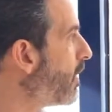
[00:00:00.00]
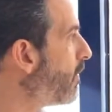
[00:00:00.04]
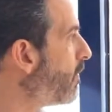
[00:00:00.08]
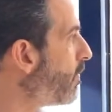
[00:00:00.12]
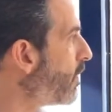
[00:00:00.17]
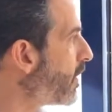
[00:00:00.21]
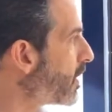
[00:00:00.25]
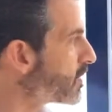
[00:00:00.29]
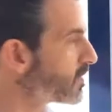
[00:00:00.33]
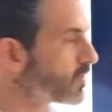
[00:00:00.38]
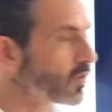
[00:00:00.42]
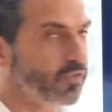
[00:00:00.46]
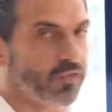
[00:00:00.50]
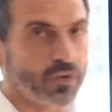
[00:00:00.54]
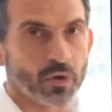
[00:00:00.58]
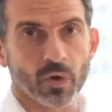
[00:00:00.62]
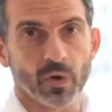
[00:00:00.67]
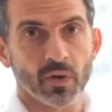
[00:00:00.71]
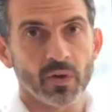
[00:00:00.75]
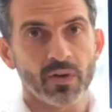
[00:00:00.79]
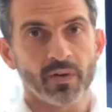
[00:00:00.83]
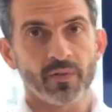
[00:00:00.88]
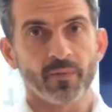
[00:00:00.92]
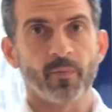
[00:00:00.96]
First of
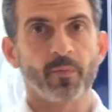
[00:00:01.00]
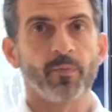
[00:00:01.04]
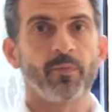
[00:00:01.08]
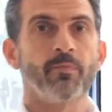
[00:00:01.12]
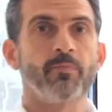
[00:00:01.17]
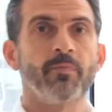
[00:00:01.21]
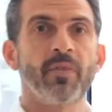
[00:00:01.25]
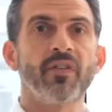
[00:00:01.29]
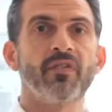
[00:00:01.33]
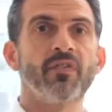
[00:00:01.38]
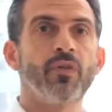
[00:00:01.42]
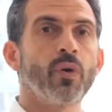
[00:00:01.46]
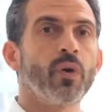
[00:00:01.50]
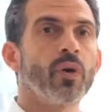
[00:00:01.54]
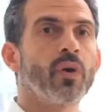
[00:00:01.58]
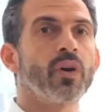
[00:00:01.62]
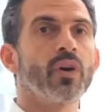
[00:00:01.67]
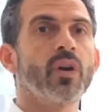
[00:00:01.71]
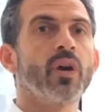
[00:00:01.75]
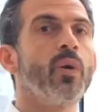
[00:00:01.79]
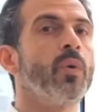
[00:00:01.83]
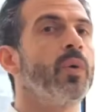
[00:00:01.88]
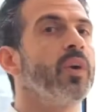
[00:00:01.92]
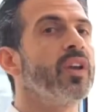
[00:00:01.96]
all, before
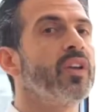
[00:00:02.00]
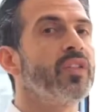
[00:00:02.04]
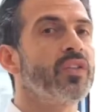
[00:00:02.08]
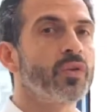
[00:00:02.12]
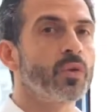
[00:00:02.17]
going